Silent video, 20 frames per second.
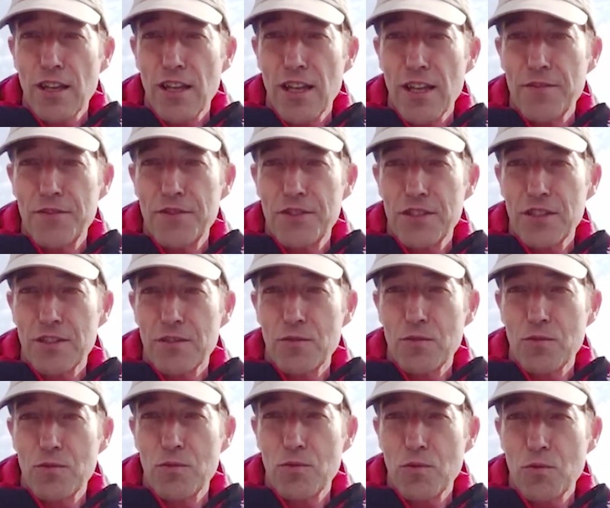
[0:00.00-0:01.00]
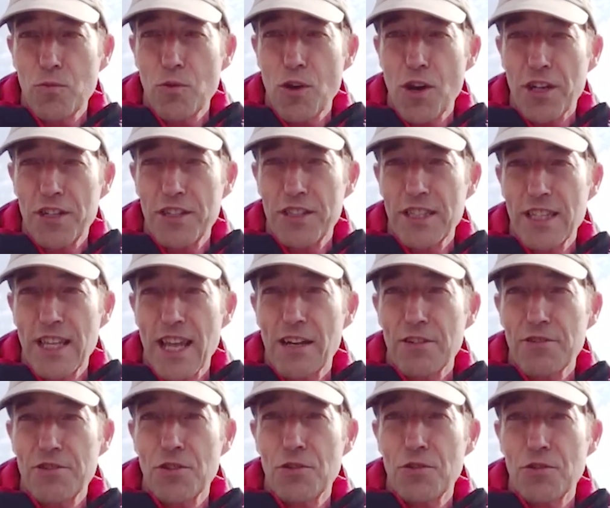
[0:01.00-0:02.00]
lives and works in the
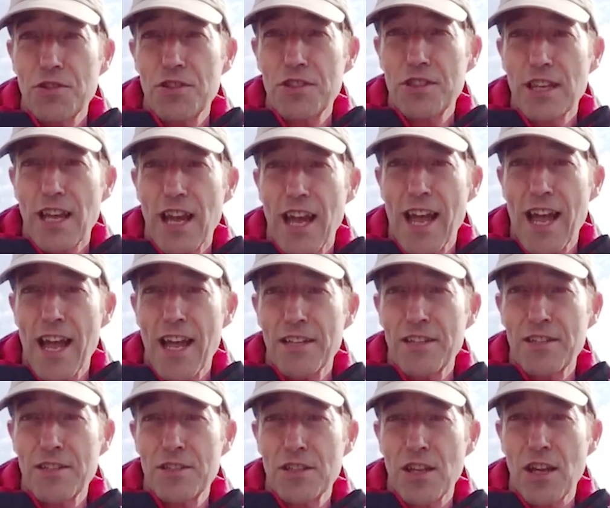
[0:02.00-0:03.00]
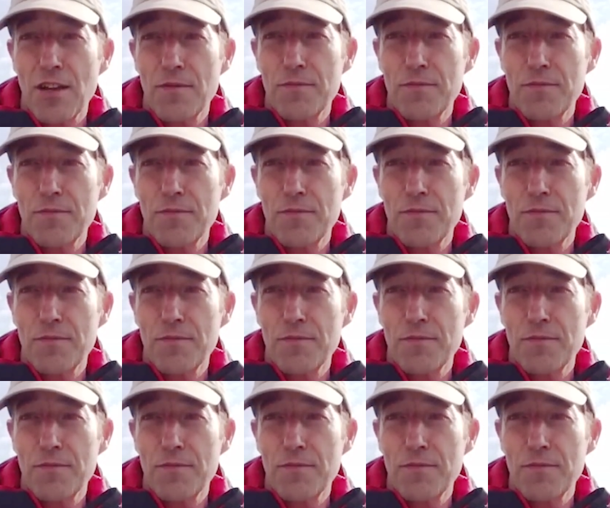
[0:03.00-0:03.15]
outdoors, and